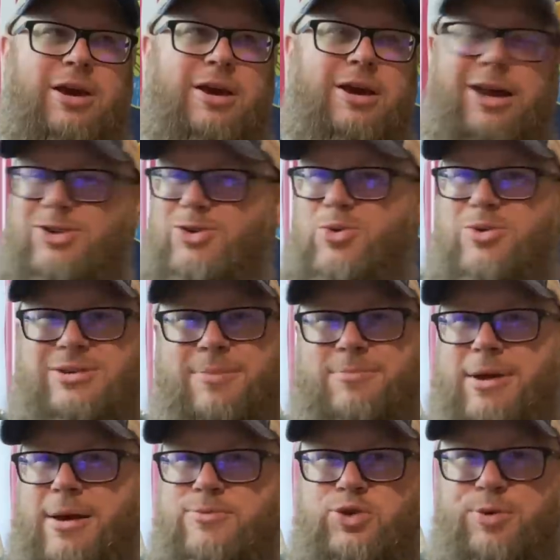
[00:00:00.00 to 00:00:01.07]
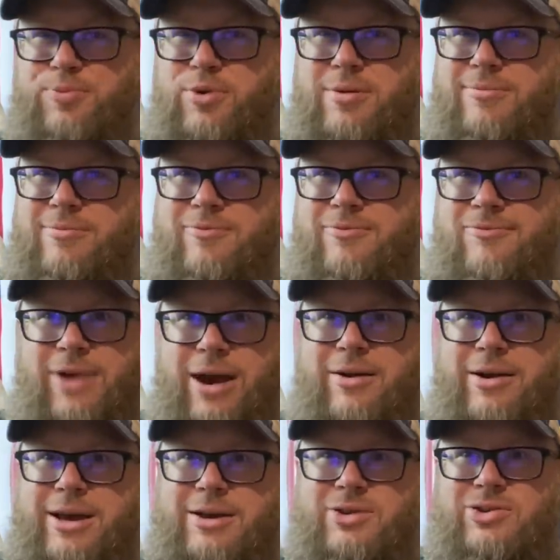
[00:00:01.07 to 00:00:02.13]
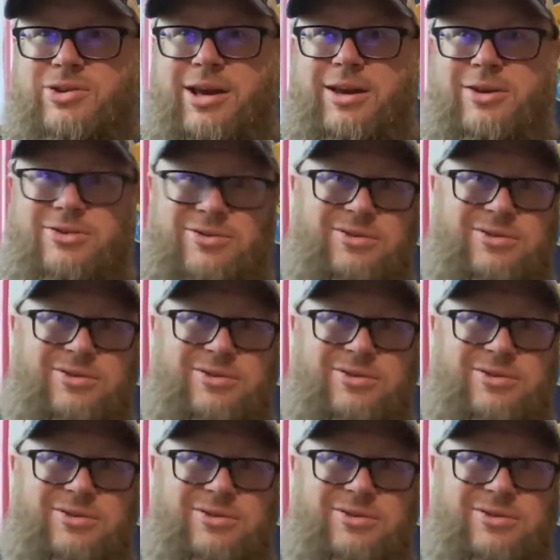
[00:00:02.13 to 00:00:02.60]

it's cool sometimes to put various things,